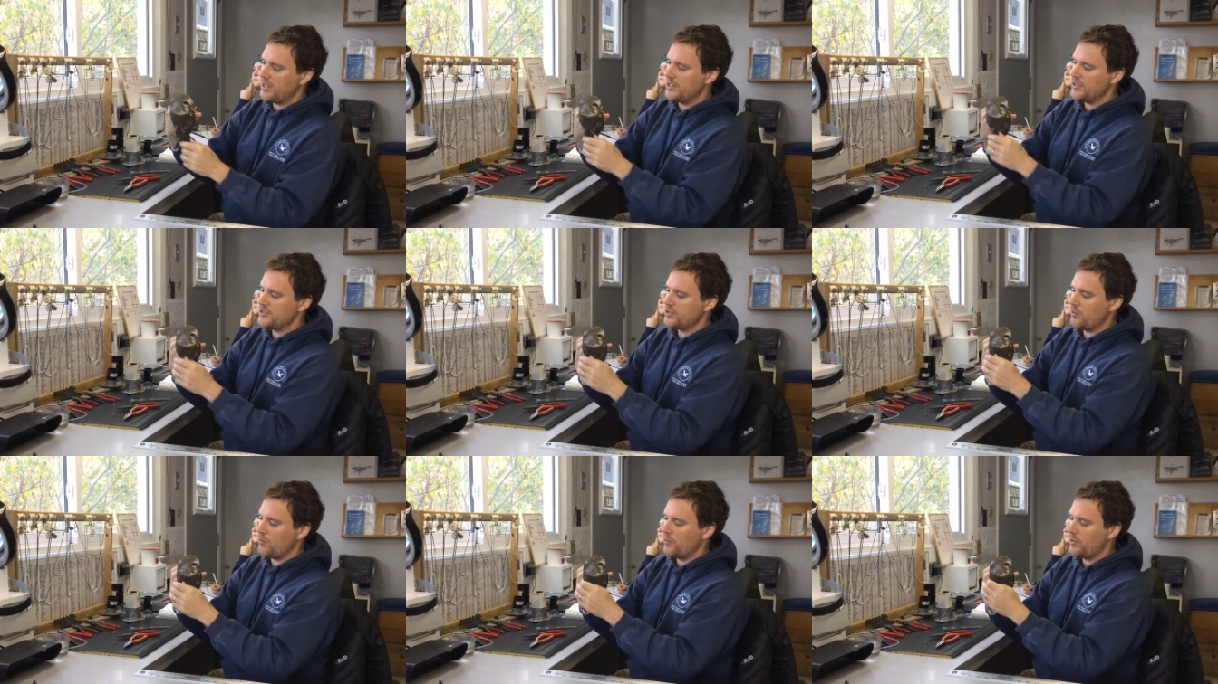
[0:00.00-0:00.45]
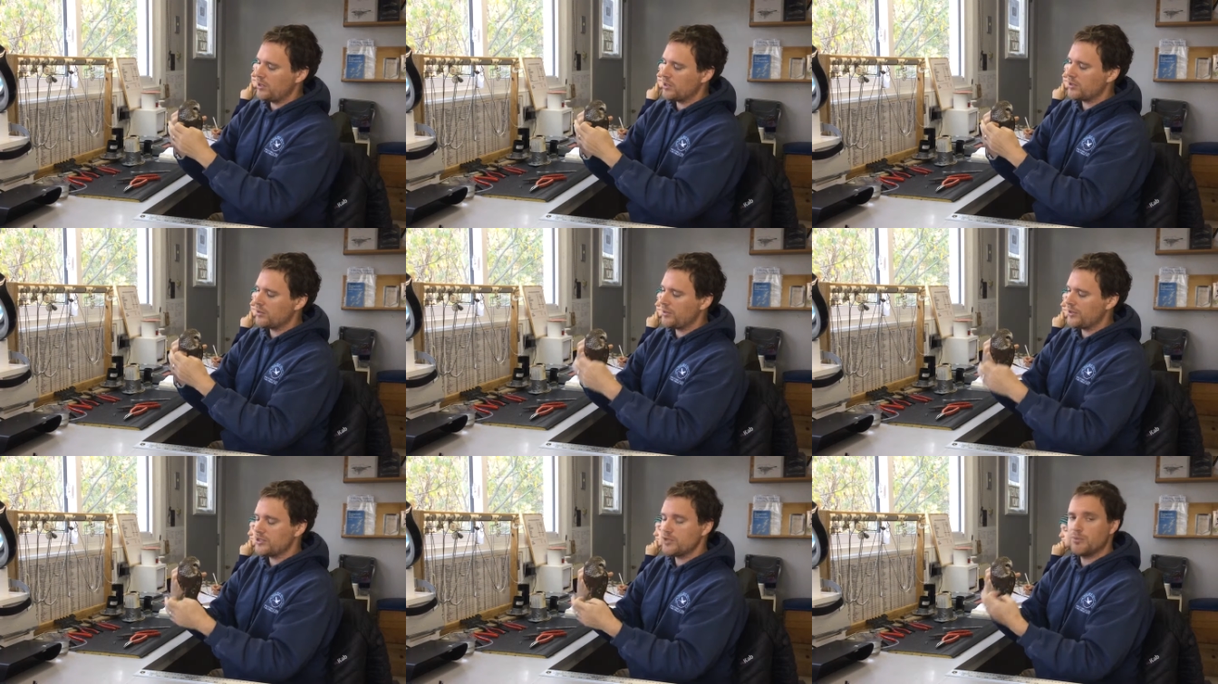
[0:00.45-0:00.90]
is
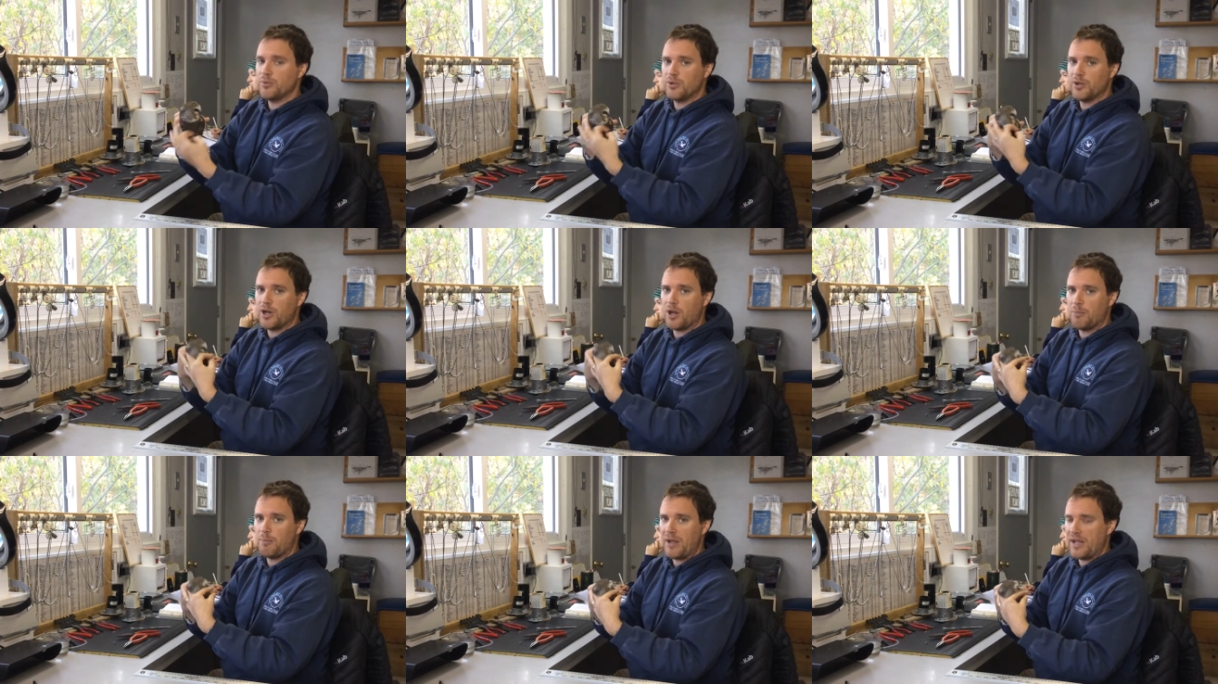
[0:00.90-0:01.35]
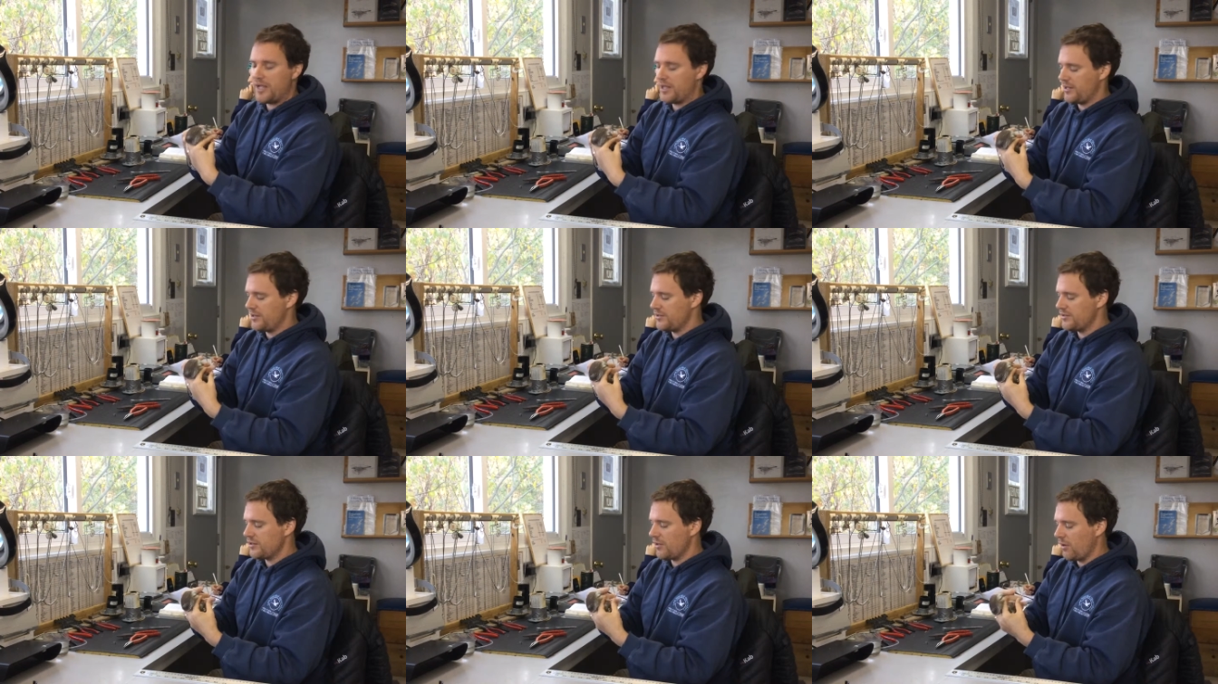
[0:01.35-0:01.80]
we're going to put a
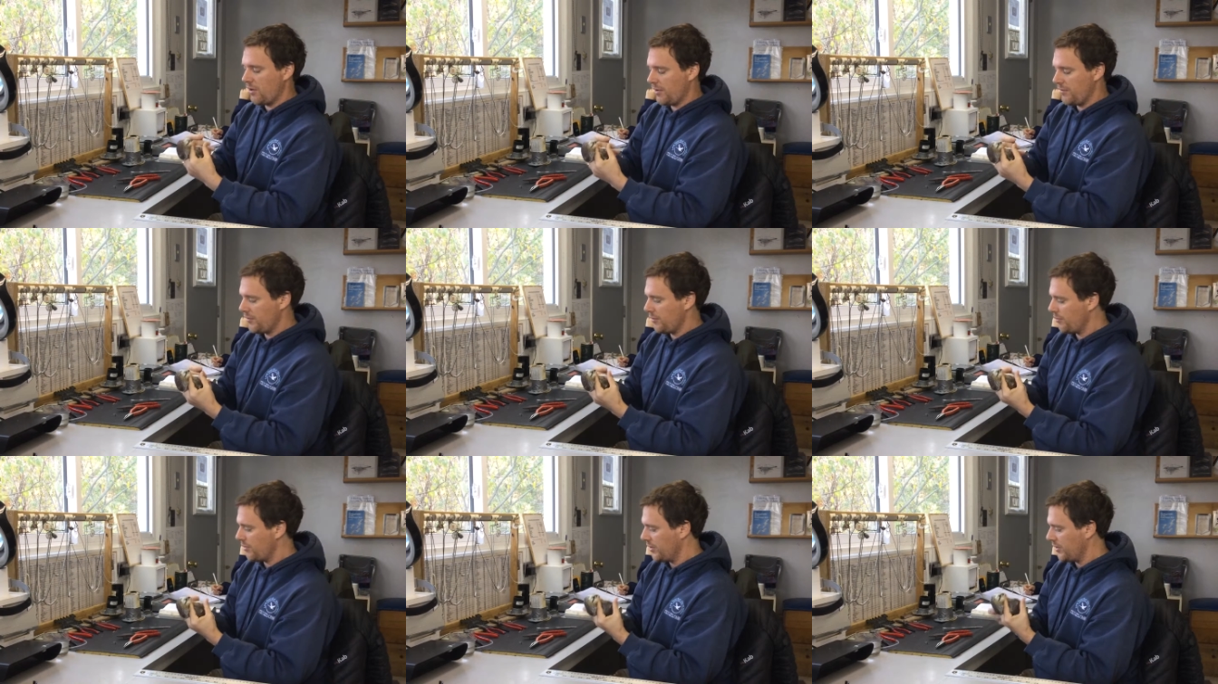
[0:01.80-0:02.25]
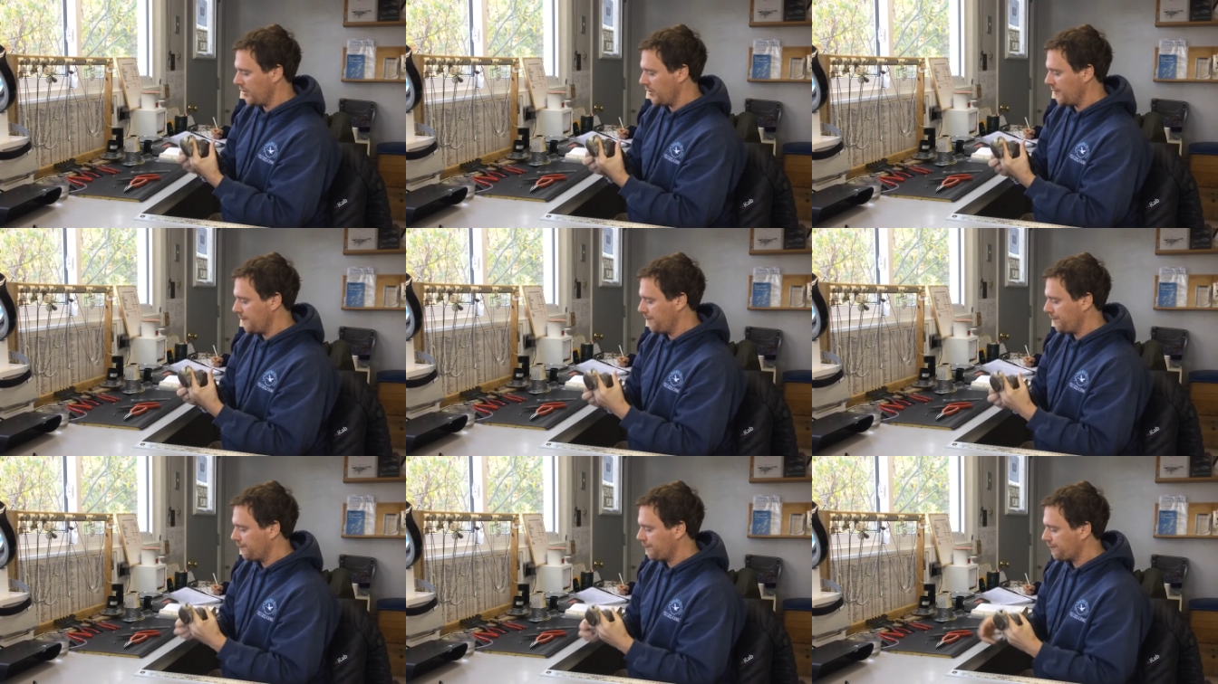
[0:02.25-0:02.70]
band on the bird.